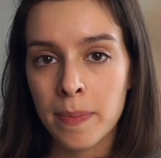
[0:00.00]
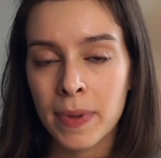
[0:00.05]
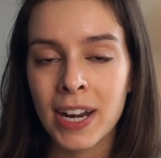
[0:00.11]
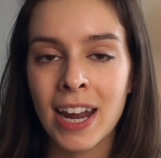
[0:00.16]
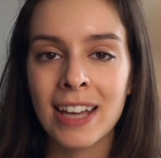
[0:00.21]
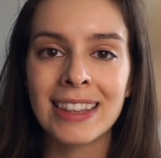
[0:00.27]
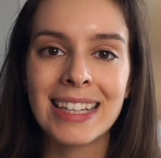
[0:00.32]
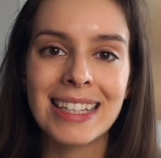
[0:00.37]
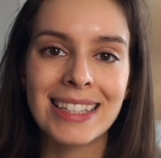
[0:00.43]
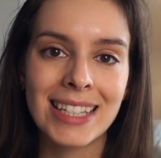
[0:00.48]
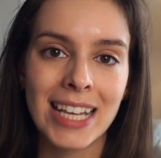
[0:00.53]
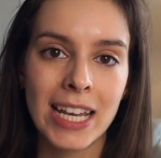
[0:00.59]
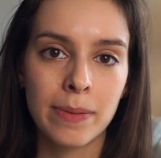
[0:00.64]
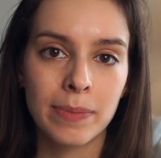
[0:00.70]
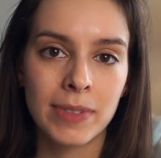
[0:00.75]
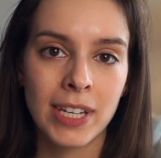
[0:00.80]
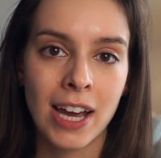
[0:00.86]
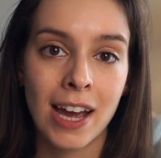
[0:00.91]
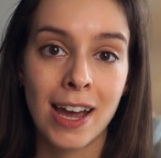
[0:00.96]
But at the
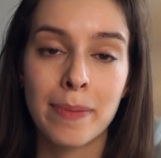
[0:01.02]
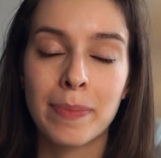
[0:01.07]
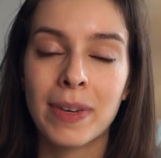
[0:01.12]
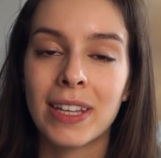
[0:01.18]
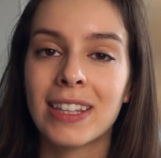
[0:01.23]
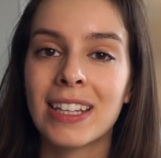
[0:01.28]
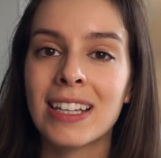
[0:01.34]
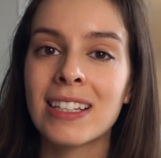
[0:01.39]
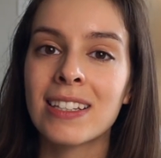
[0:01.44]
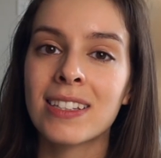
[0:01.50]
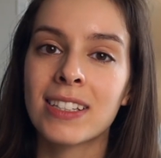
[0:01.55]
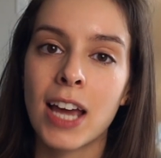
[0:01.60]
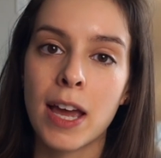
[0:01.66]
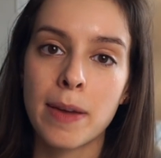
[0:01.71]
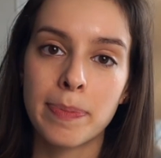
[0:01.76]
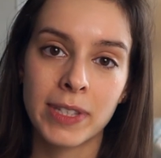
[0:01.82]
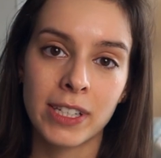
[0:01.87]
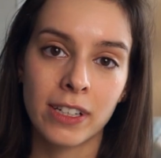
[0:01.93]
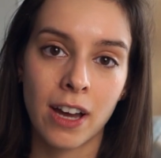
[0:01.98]
same time, these
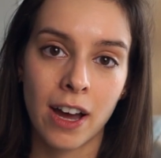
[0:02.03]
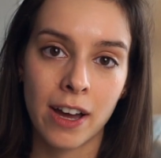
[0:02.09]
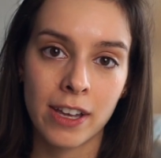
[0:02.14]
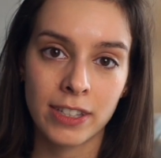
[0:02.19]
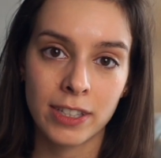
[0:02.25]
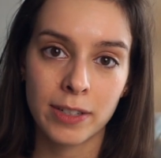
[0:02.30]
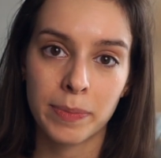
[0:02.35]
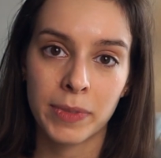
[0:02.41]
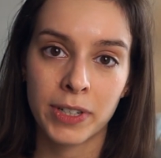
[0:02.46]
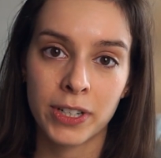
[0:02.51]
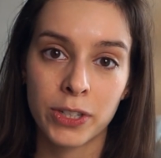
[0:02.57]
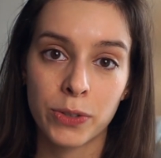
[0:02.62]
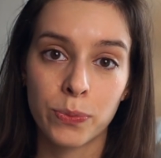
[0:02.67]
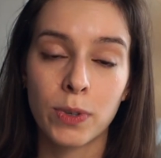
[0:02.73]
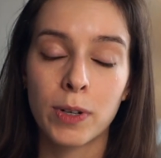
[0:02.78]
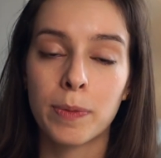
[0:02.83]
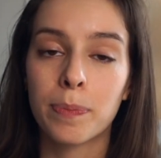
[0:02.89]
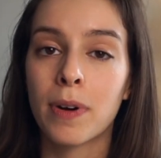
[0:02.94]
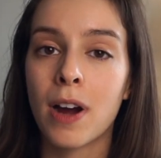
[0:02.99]
types of customers
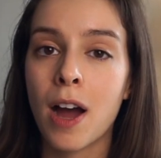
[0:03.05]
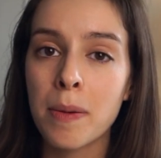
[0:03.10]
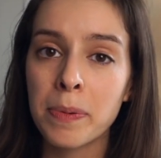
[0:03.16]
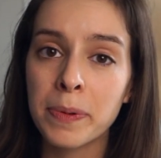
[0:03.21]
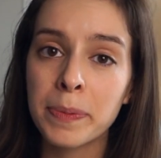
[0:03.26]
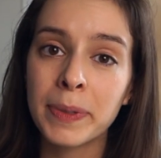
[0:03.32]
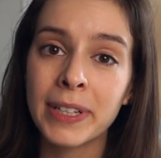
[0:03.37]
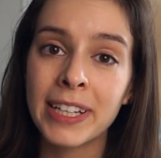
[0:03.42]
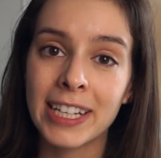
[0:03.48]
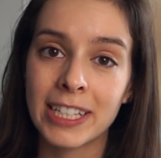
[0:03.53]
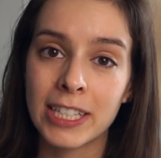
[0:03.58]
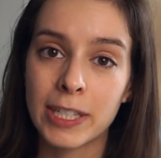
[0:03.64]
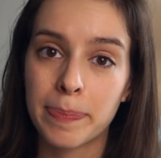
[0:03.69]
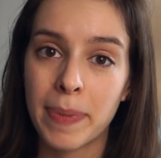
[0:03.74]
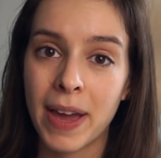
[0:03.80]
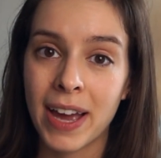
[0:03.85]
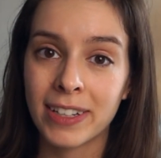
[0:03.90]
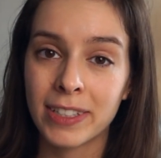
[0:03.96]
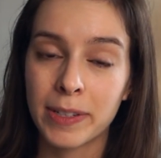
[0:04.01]
would probably
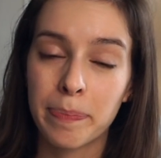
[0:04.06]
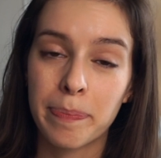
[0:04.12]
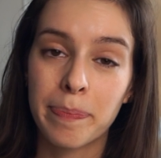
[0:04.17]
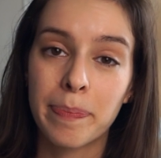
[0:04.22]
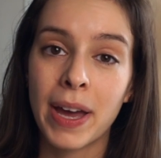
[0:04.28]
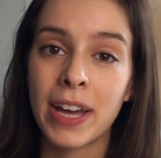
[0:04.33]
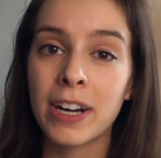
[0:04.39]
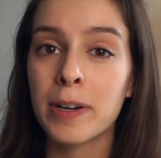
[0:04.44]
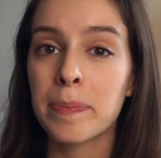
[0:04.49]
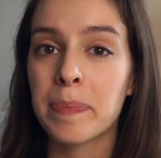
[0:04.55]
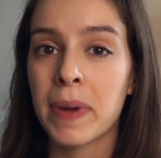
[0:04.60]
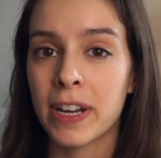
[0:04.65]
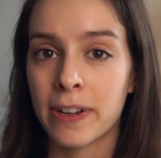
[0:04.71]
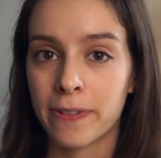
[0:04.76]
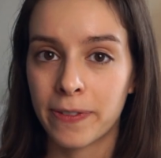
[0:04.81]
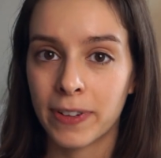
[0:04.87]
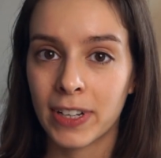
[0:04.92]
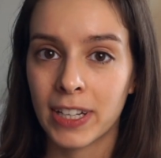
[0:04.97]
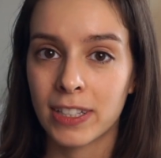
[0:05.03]
expect better
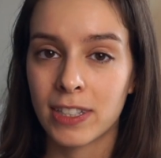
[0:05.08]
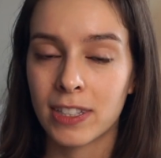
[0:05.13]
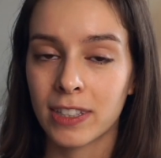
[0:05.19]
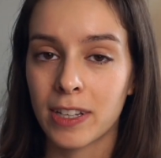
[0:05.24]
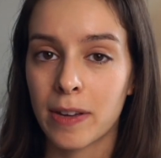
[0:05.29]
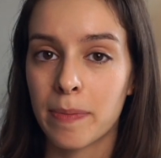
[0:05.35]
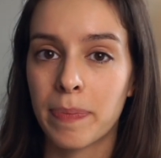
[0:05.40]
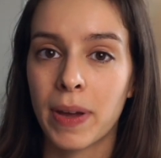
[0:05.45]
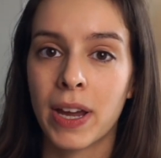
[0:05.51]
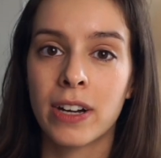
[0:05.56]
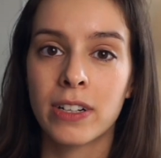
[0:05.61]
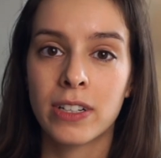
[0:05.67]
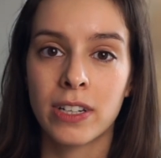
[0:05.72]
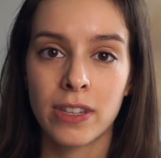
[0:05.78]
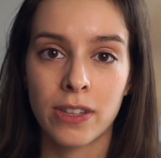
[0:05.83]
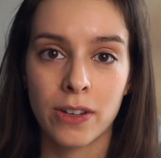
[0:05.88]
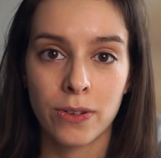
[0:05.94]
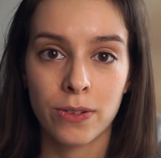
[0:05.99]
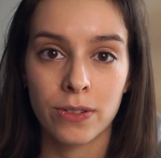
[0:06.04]
benefits compared
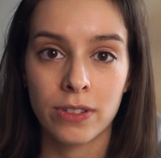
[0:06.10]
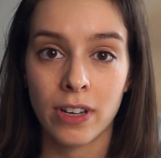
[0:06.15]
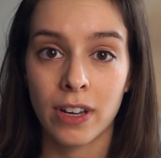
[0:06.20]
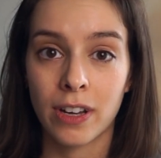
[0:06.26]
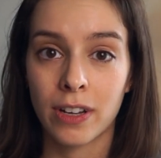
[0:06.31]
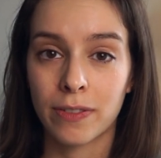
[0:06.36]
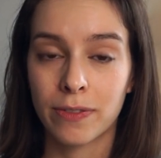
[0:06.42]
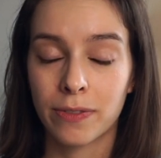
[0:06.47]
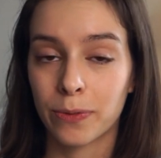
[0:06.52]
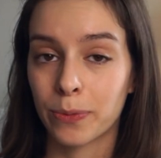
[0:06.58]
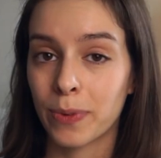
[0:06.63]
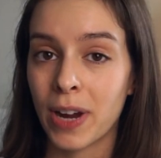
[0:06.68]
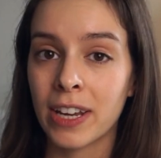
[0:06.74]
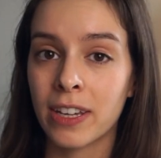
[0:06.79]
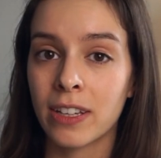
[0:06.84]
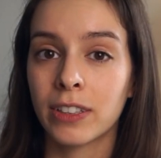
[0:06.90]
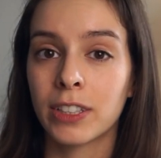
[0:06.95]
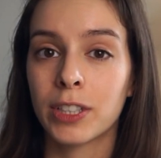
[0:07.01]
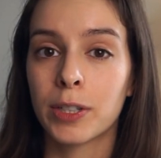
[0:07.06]
to those of
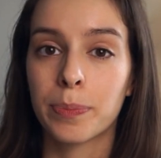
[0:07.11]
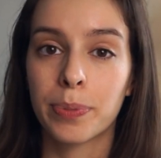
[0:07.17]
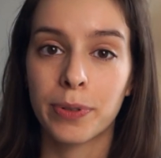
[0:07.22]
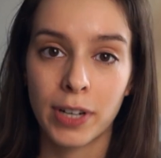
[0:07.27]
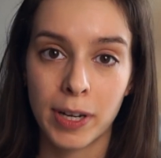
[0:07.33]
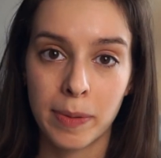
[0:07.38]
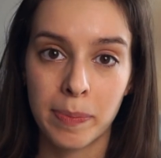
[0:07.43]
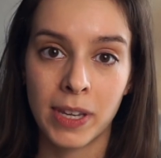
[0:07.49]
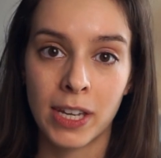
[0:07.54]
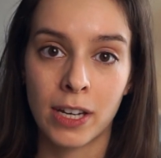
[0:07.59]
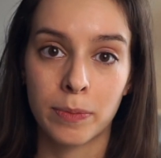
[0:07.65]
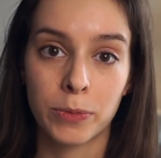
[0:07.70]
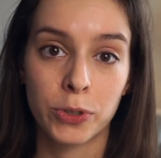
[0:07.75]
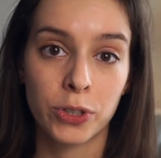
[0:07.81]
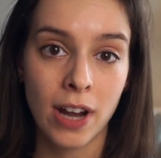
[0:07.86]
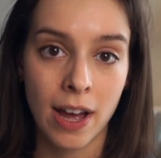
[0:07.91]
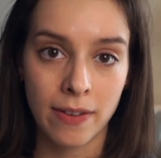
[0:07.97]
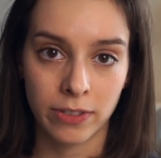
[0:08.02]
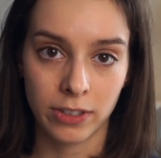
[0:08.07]
regular premium
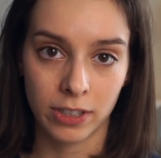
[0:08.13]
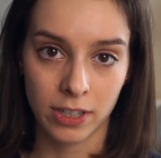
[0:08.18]
travel